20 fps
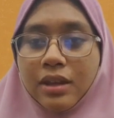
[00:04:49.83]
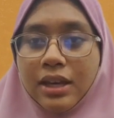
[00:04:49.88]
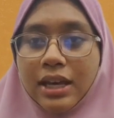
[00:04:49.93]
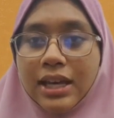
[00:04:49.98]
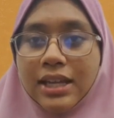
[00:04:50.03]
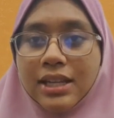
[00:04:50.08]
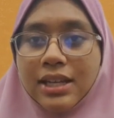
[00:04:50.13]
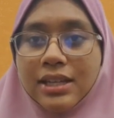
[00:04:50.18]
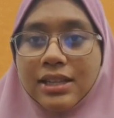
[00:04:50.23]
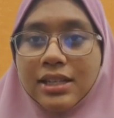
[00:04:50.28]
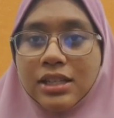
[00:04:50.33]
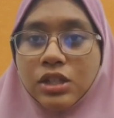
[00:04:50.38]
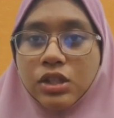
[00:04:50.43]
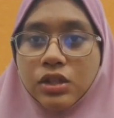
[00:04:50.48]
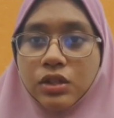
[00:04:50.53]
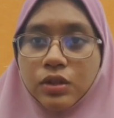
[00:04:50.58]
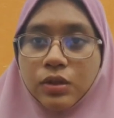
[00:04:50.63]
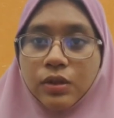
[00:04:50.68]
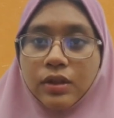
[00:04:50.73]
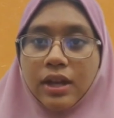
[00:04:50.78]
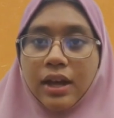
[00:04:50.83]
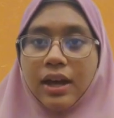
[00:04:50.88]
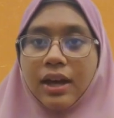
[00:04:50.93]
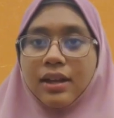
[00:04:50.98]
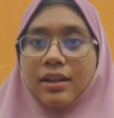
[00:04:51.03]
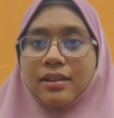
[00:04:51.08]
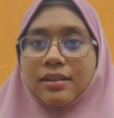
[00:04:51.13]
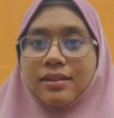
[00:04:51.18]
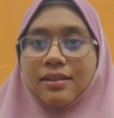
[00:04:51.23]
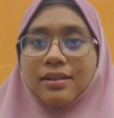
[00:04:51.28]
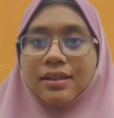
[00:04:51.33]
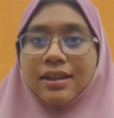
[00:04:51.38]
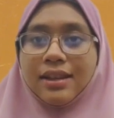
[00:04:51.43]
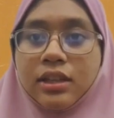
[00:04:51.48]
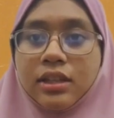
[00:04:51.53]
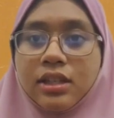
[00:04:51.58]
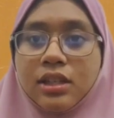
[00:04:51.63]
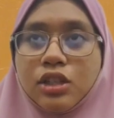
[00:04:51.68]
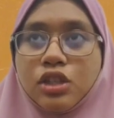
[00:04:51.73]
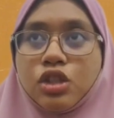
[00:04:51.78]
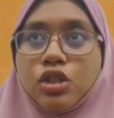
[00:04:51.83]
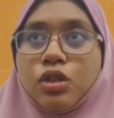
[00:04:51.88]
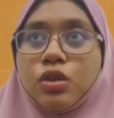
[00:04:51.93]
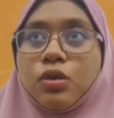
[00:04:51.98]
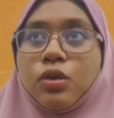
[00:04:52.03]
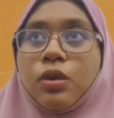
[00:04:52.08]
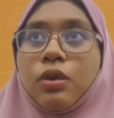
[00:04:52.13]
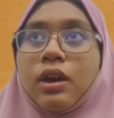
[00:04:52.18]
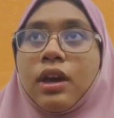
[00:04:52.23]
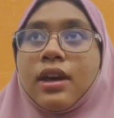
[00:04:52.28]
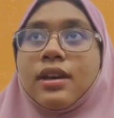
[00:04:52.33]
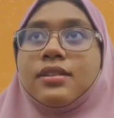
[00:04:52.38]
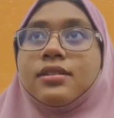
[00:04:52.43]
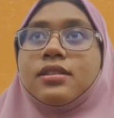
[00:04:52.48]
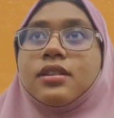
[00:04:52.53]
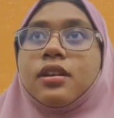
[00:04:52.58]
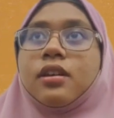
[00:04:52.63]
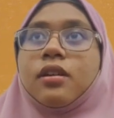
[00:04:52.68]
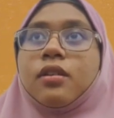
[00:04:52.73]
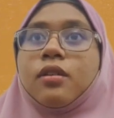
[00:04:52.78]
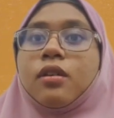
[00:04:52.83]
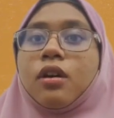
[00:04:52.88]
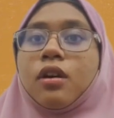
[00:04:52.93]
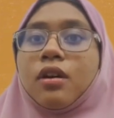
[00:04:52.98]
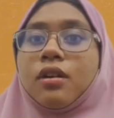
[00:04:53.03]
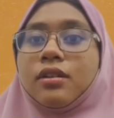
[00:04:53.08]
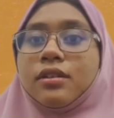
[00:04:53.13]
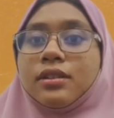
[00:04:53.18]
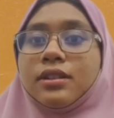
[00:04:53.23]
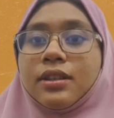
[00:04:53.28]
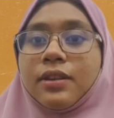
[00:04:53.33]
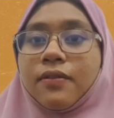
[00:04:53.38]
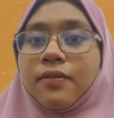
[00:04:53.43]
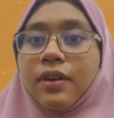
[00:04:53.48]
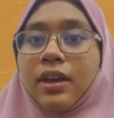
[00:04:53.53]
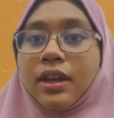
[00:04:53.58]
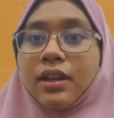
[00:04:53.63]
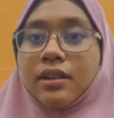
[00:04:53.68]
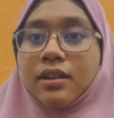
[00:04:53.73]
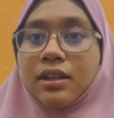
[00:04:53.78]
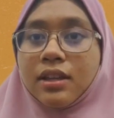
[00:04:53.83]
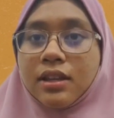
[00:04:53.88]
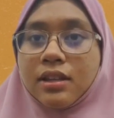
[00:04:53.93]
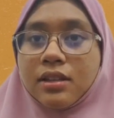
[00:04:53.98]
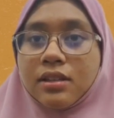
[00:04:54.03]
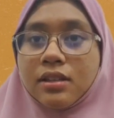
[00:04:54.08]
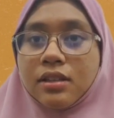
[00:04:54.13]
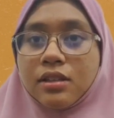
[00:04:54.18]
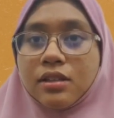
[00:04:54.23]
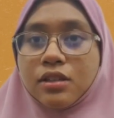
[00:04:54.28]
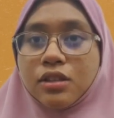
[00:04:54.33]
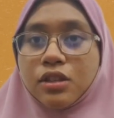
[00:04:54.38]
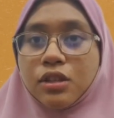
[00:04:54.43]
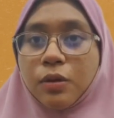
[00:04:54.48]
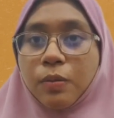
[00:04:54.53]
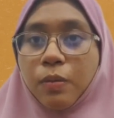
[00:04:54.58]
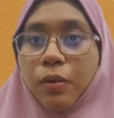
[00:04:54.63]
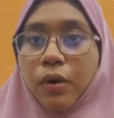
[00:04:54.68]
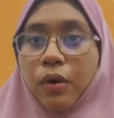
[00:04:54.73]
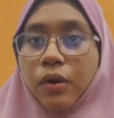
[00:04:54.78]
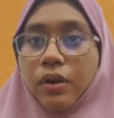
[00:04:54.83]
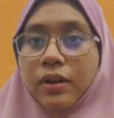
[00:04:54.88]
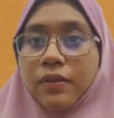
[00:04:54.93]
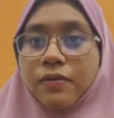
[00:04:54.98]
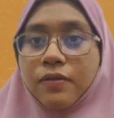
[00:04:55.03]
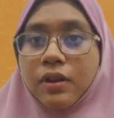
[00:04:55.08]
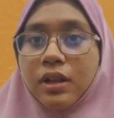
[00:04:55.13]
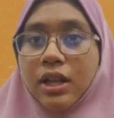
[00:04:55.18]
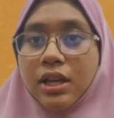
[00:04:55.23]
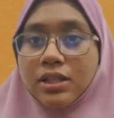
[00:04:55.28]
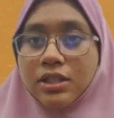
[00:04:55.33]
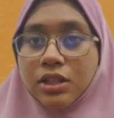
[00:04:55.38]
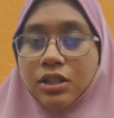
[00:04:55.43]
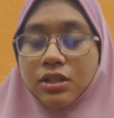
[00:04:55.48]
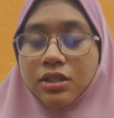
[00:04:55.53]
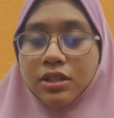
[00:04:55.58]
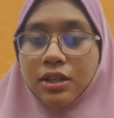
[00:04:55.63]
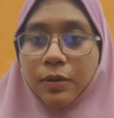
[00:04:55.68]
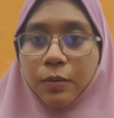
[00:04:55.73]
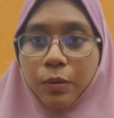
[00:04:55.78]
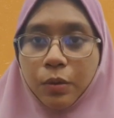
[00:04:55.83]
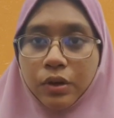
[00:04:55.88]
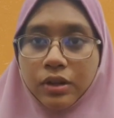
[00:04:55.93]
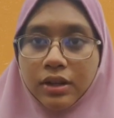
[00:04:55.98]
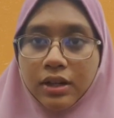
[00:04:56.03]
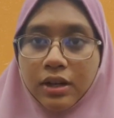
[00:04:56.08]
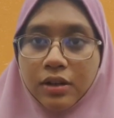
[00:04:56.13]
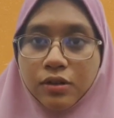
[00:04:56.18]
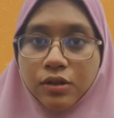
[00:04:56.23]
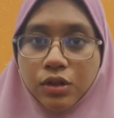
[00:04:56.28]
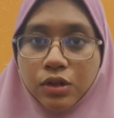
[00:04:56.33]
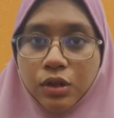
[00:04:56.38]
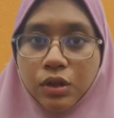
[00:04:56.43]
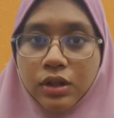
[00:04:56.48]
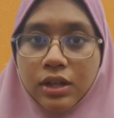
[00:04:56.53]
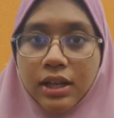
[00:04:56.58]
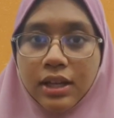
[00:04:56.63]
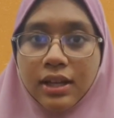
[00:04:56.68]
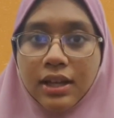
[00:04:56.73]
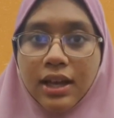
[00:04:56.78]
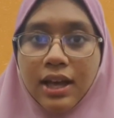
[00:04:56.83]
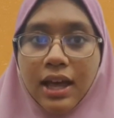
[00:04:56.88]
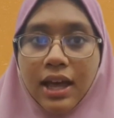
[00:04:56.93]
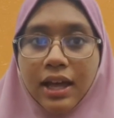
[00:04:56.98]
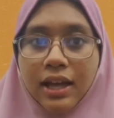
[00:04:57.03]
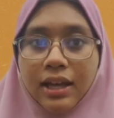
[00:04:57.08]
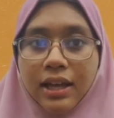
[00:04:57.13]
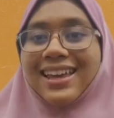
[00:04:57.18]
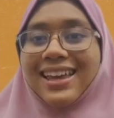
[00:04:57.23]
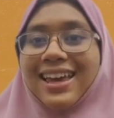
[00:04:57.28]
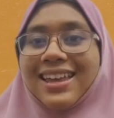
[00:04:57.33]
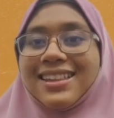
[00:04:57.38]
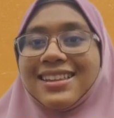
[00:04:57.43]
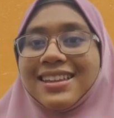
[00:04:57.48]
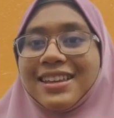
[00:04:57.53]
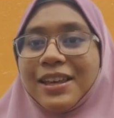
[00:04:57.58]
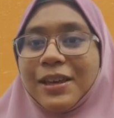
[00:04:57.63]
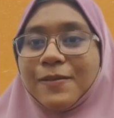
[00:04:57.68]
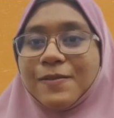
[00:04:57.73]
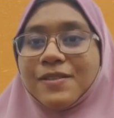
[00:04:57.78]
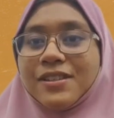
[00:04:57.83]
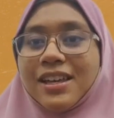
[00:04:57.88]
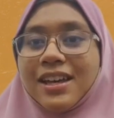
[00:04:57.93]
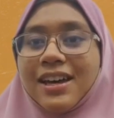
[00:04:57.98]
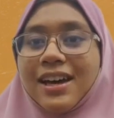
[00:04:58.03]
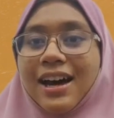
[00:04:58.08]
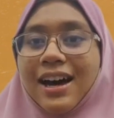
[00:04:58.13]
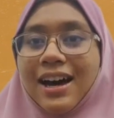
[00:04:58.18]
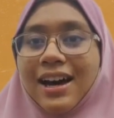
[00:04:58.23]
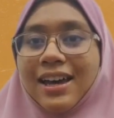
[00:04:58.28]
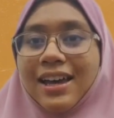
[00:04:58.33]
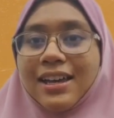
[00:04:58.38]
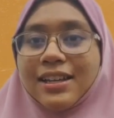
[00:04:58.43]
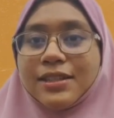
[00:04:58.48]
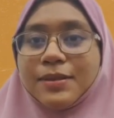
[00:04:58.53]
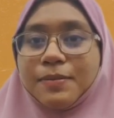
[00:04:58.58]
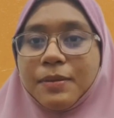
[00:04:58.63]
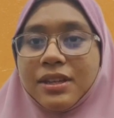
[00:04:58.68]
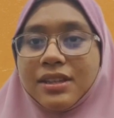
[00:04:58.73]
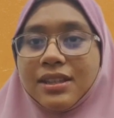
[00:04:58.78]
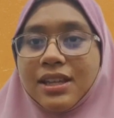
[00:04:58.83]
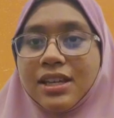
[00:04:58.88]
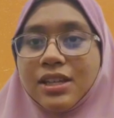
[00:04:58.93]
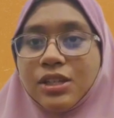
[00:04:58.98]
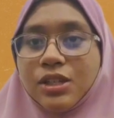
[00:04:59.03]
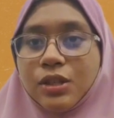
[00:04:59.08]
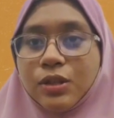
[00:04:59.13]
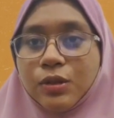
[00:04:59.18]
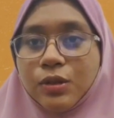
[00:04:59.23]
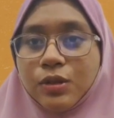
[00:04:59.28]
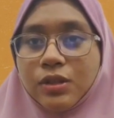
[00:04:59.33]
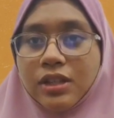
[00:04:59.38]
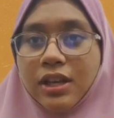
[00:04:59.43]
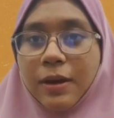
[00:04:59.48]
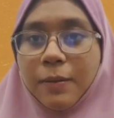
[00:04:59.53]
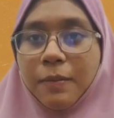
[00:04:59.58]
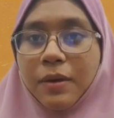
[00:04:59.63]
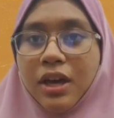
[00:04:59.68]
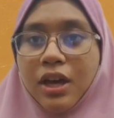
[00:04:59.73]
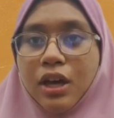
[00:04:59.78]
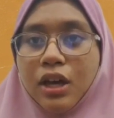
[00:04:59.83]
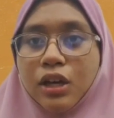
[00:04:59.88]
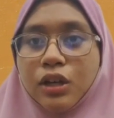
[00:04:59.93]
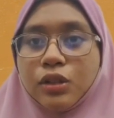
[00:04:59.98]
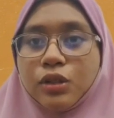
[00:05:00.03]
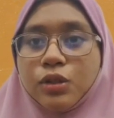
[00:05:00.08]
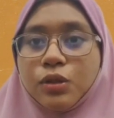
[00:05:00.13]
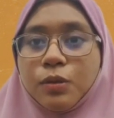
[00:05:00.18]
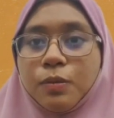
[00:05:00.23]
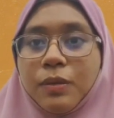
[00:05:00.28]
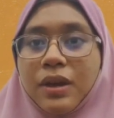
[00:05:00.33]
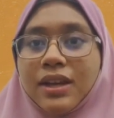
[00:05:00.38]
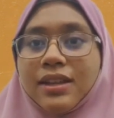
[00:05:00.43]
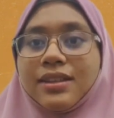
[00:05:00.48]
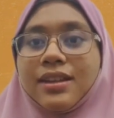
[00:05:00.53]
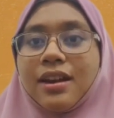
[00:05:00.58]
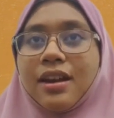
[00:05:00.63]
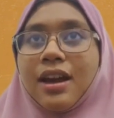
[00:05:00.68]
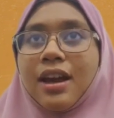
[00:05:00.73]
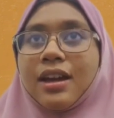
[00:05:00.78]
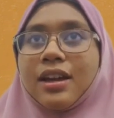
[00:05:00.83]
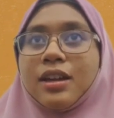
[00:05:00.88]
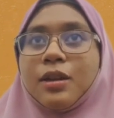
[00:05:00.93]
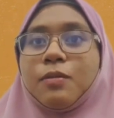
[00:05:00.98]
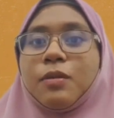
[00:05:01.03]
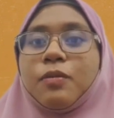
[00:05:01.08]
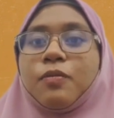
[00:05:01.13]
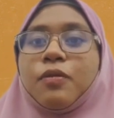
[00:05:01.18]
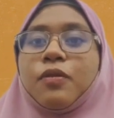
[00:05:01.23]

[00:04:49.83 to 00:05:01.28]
In addition to that, a teacher who has a cultivated supportive relationship with their student can give a high expectation to them to make their academic